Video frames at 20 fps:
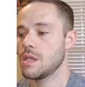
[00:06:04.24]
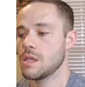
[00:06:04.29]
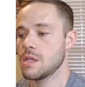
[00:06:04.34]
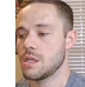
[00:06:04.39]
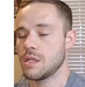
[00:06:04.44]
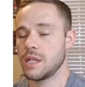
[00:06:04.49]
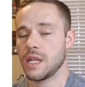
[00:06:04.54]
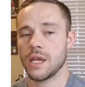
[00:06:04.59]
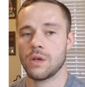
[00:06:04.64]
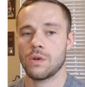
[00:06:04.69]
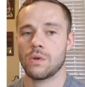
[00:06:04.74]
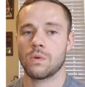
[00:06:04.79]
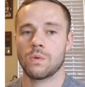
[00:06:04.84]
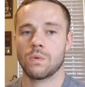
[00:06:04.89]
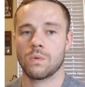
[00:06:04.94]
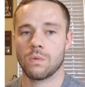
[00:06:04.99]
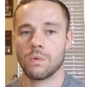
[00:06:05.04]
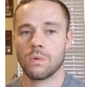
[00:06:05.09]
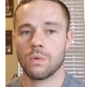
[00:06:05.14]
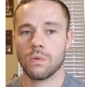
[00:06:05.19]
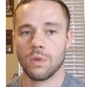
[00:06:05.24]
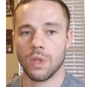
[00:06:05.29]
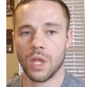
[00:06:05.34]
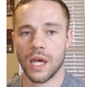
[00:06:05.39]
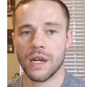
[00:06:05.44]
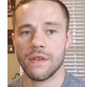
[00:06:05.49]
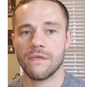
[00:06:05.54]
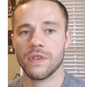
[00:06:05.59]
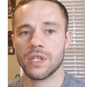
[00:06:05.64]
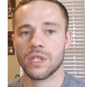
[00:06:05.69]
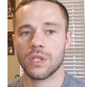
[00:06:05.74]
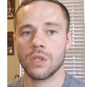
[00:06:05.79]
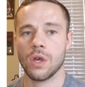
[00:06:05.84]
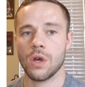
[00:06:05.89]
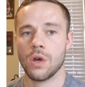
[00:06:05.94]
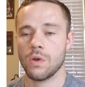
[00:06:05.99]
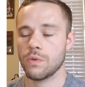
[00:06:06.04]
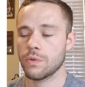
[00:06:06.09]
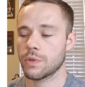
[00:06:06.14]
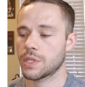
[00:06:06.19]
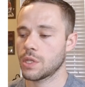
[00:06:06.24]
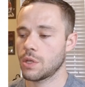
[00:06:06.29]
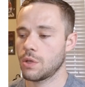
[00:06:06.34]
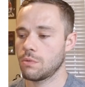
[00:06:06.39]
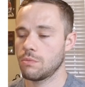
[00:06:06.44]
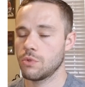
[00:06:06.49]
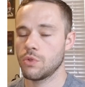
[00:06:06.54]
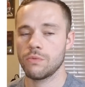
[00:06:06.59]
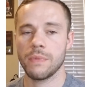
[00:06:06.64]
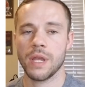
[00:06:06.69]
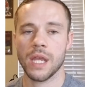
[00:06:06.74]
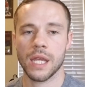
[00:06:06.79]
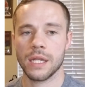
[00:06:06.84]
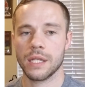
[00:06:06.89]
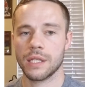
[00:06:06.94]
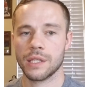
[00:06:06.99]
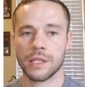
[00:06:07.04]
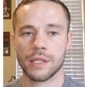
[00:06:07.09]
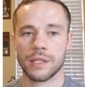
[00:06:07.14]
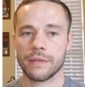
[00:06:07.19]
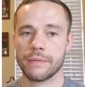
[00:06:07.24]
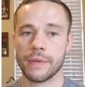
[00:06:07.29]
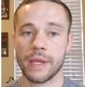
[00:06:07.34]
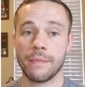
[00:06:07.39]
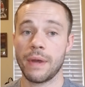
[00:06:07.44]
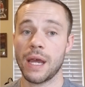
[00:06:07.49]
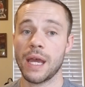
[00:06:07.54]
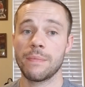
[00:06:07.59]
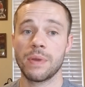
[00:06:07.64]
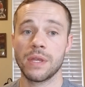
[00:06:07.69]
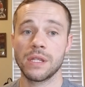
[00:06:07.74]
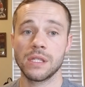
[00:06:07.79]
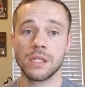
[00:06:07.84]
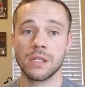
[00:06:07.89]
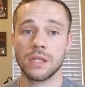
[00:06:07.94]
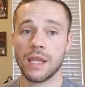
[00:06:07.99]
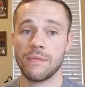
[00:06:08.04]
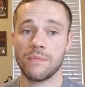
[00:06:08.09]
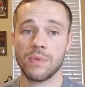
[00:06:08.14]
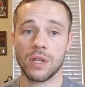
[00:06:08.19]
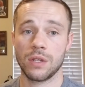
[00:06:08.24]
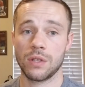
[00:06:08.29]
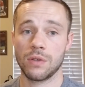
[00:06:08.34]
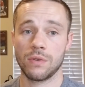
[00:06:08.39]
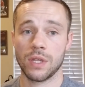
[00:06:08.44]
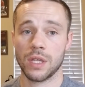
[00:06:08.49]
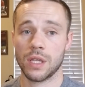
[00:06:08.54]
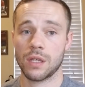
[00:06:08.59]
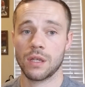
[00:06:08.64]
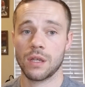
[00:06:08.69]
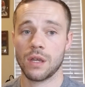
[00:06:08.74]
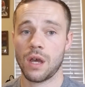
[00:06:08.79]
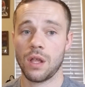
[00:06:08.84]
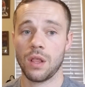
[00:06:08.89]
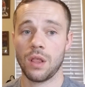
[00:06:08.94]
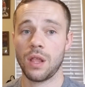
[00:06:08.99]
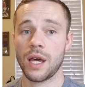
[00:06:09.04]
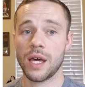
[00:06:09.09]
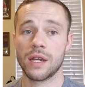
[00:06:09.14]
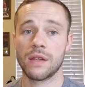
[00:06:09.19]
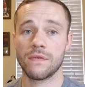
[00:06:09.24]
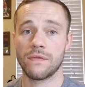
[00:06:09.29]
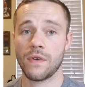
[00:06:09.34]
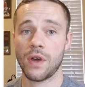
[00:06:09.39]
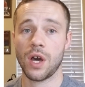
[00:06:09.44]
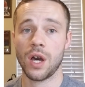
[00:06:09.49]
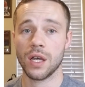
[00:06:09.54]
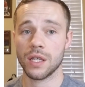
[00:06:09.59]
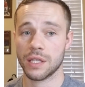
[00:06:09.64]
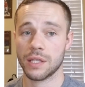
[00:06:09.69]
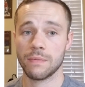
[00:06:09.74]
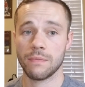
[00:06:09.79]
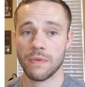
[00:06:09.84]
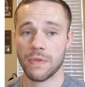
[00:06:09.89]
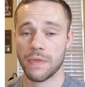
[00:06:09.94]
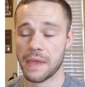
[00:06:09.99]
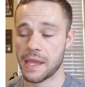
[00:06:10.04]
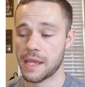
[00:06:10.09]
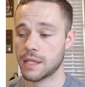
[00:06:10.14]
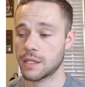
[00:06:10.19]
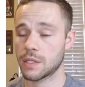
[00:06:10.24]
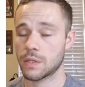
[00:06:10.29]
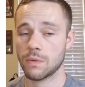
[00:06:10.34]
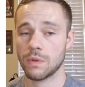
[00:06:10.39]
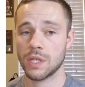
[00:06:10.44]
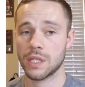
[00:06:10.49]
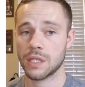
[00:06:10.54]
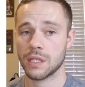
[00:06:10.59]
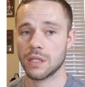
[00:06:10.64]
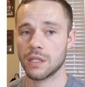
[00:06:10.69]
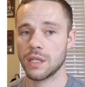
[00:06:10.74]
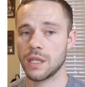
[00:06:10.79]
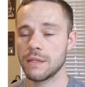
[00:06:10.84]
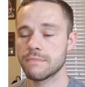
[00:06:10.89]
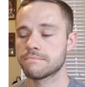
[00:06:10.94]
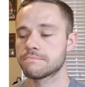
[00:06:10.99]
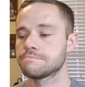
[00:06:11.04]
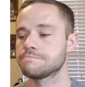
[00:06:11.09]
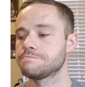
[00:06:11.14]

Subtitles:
Now, a lot of us know, so Moonman is, in my opinion, they've been doing a lot of awesome things recently.